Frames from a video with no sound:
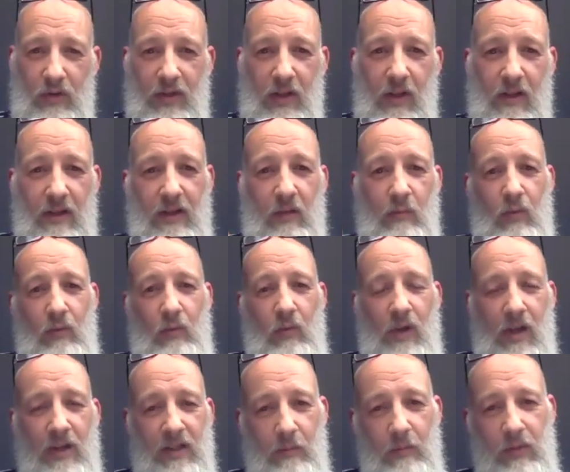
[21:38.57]
So there's a
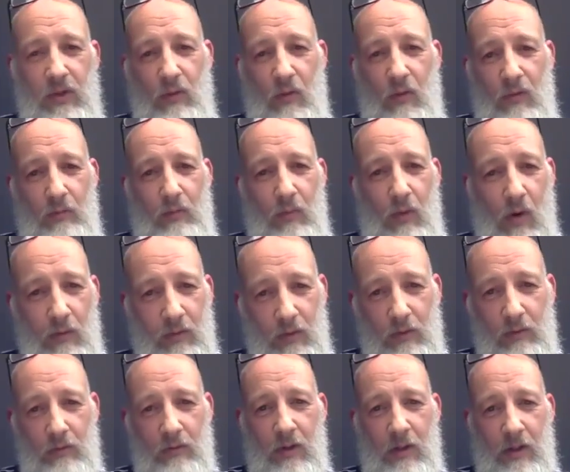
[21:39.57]
there's a sort of a moral